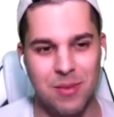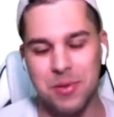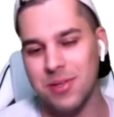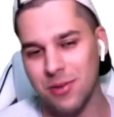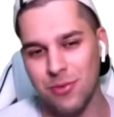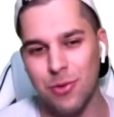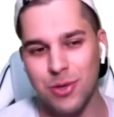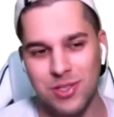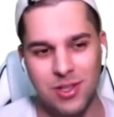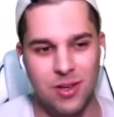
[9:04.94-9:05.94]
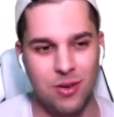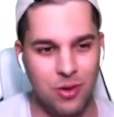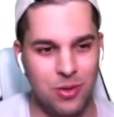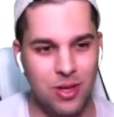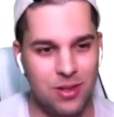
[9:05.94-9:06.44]
but of course I didn't know
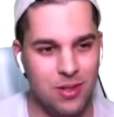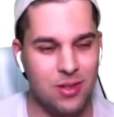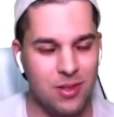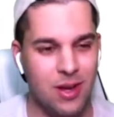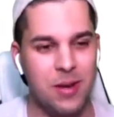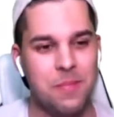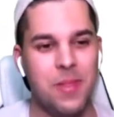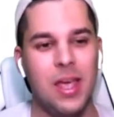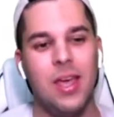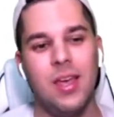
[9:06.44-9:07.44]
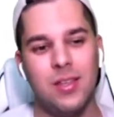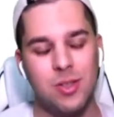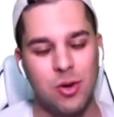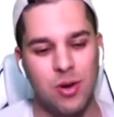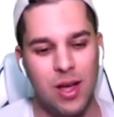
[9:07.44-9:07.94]
that at the time.
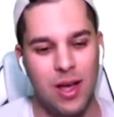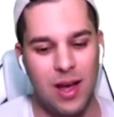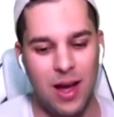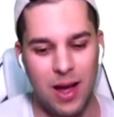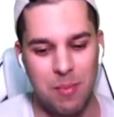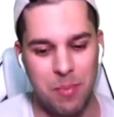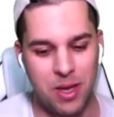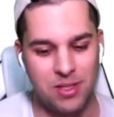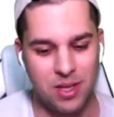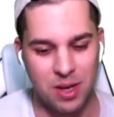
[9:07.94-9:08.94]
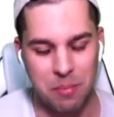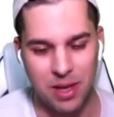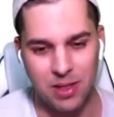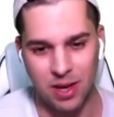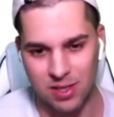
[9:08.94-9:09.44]
So I basically made
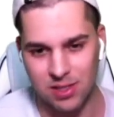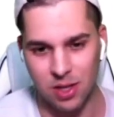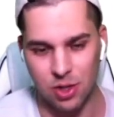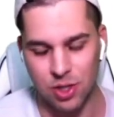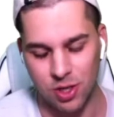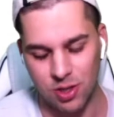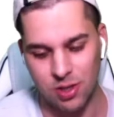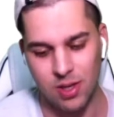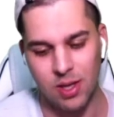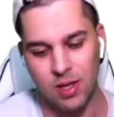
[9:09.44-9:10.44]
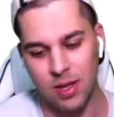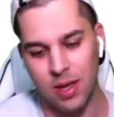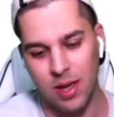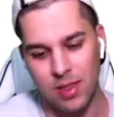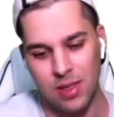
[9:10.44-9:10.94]
an Excel sheet,
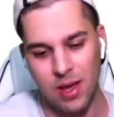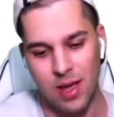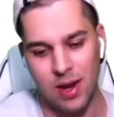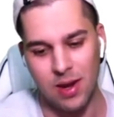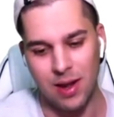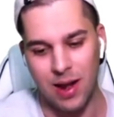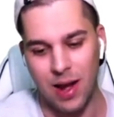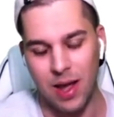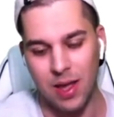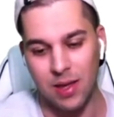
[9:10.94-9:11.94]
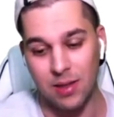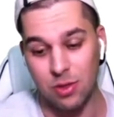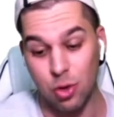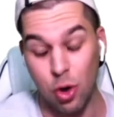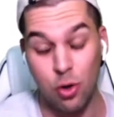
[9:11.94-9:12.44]
and then I
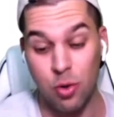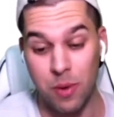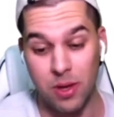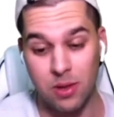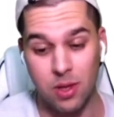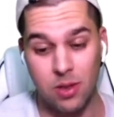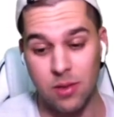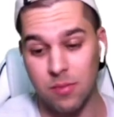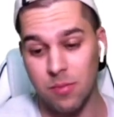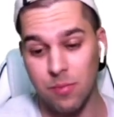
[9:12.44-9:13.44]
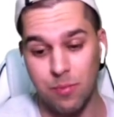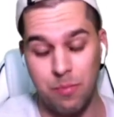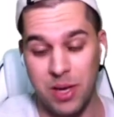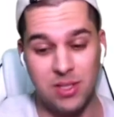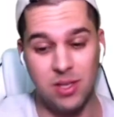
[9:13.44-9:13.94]
documented
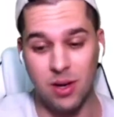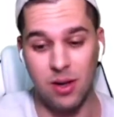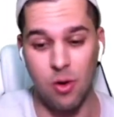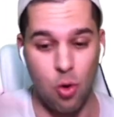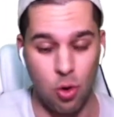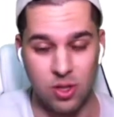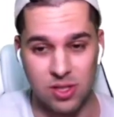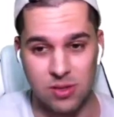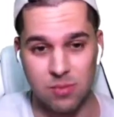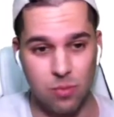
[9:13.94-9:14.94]
basically all this